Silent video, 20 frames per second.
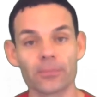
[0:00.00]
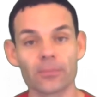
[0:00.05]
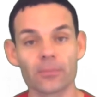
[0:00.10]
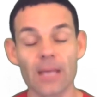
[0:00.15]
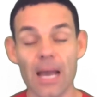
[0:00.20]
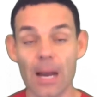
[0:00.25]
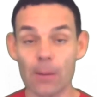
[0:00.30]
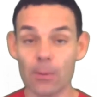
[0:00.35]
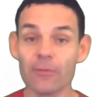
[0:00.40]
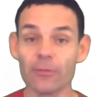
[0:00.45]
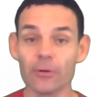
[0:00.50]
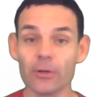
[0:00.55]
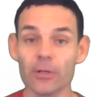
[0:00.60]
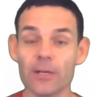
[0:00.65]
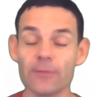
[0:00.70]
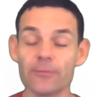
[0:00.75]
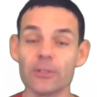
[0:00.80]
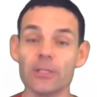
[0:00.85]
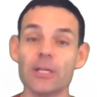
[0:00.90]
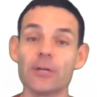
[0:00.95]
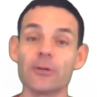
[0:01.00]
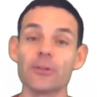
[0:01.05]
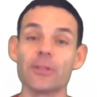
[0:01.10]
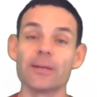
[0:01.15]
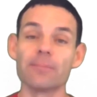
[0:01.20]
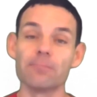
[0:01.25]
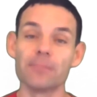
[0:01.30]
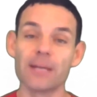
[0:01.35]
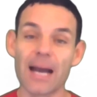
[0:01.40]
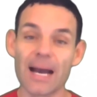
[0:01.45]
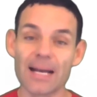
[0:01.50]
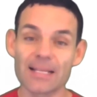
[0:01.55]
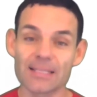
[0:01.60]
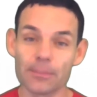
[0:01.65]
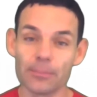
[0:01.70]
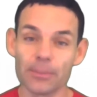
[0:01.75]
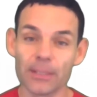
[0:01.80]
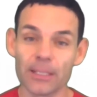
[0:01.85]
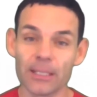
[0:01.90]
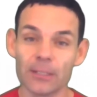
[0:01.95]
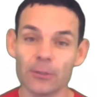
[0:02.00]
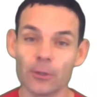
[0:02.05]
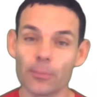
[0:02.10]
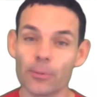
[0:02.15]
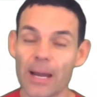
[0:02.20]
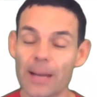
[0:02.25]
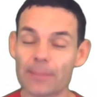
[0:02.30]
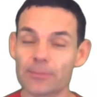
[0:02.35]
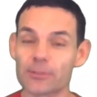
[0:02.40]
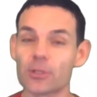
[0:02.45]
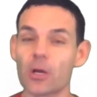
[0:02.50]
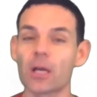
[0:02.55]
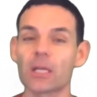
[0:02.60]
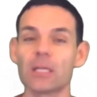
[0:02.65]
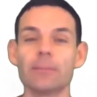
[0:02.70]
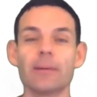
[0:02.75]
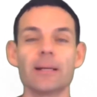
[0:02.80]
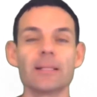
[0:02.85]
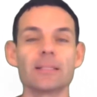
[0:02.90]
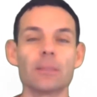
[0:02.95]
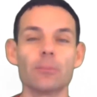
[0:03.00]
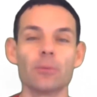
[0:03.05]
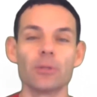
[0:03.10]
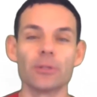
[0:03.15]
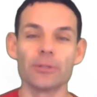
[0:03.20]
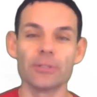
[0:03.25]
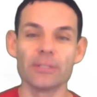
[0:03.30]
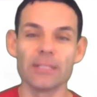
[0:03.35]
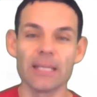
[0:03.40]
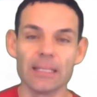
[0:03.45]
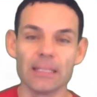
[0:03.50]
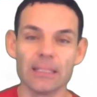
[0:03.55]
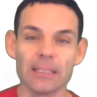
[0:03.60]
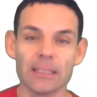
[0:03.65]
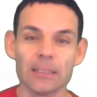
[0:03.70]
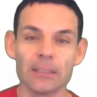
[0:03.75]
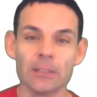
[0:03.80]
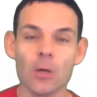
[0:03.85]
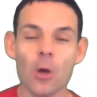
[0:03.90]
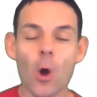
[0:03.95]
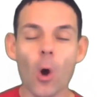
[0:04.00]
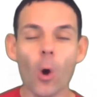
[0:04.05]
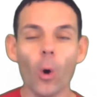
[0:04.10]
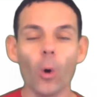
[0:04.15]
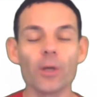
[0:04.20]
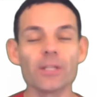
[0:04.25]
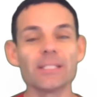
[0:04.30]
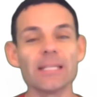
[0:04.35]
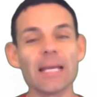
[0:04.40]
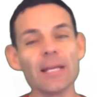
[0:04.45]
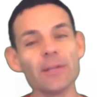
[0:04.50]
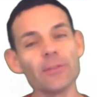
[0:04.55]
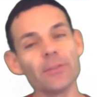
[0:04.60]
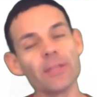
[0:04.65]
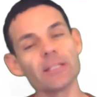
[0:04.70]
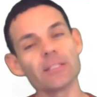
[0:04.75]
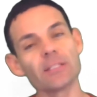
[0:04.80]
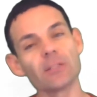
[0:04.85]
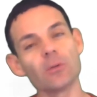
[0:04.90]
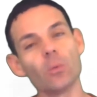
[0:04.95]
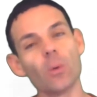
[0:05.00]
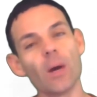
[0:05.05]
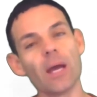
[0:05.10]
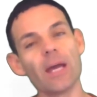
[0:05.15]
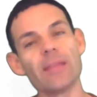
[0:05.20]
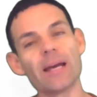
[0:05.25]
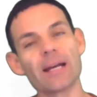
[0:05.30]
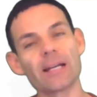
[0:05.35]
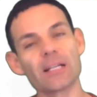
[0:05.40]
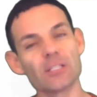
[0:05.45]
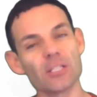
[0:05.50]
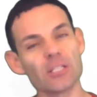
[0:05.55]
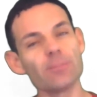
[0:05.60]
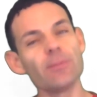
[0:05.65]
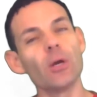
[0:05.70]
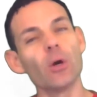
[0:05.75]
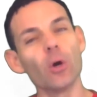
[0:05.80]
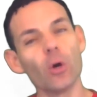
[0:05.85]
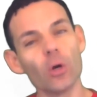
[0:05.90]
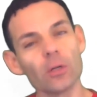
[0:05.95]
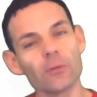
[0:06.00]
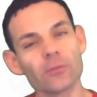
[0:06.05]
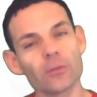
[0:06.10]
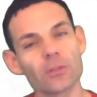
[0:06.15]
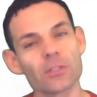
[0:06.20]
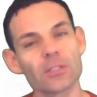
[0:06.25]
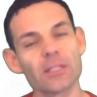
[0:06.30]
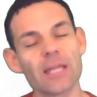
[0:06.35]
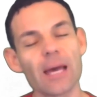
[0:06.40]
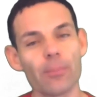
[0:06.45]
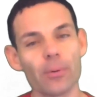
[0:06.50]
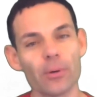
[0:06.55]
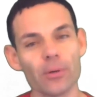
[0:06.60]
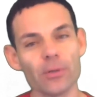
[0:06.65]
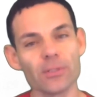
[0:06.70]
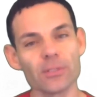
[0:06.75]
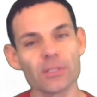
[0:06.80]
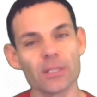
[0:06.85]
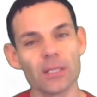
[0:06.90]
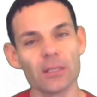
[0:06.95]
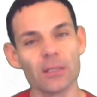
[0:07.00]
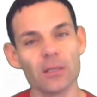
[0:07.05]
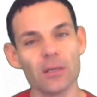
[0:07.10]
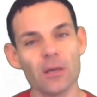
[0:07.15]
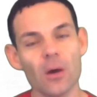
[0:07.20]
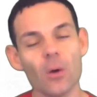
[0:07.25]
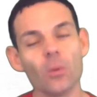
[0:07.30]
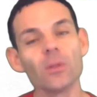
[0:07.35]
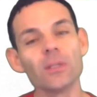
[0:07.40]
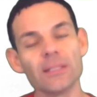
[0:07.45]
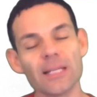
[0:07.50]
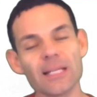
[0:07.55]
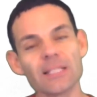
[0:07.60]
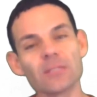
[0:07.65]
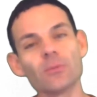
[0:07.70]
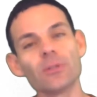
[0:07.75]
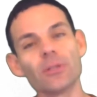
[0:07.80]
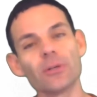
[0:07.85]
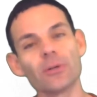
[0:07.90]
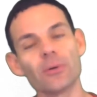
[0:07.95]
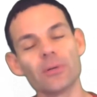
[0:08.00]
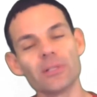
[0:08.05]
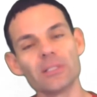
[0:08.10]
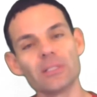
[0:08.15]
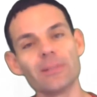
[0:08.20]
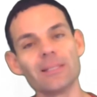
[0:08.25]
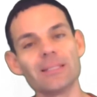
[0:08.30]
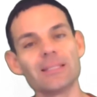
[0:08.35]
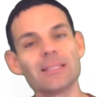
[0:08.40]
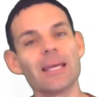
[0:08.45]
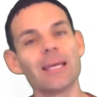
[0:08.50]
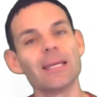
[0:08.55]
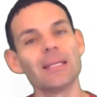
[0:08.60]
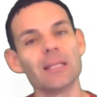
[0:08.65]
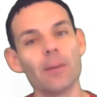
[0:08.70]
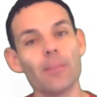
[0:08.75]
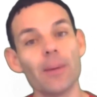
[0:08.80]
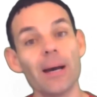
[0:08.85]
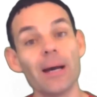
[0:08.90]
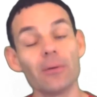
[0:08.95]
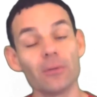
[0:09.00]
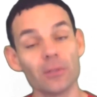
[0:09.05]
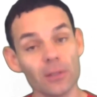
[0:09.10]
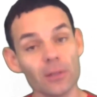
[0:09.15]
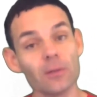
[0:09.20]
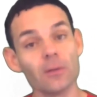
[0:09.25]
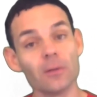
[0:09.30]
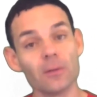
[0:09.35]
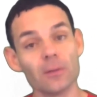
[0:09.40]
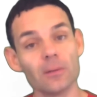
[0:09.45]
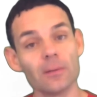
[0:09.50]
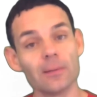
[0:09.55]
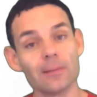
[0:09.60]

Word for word: However, if you hear them gossiping or perhaps talking about someone they're dating or saying things in a way that could just be hurtful to that person, well, then that's what they're going to be saying about you.